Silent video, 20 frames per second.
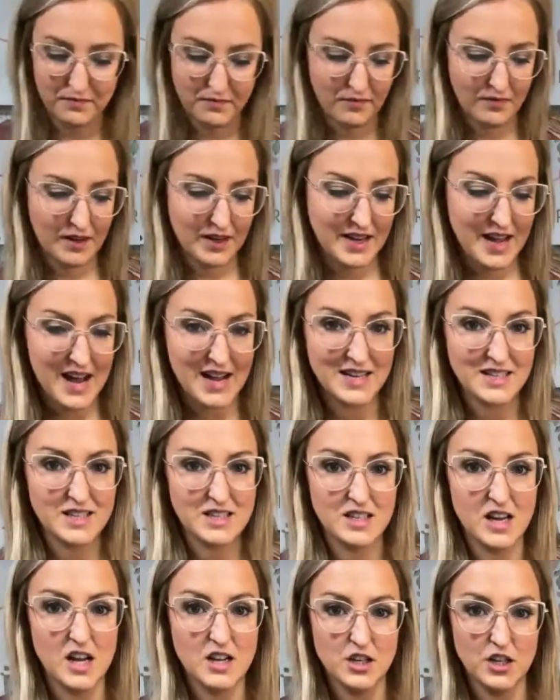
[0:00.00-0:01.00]
Yeah, it's
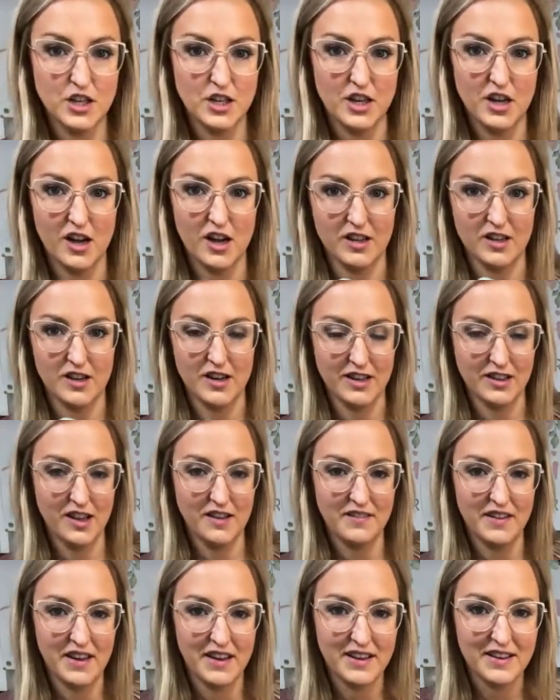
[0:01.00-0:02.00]
such a good color. I love it.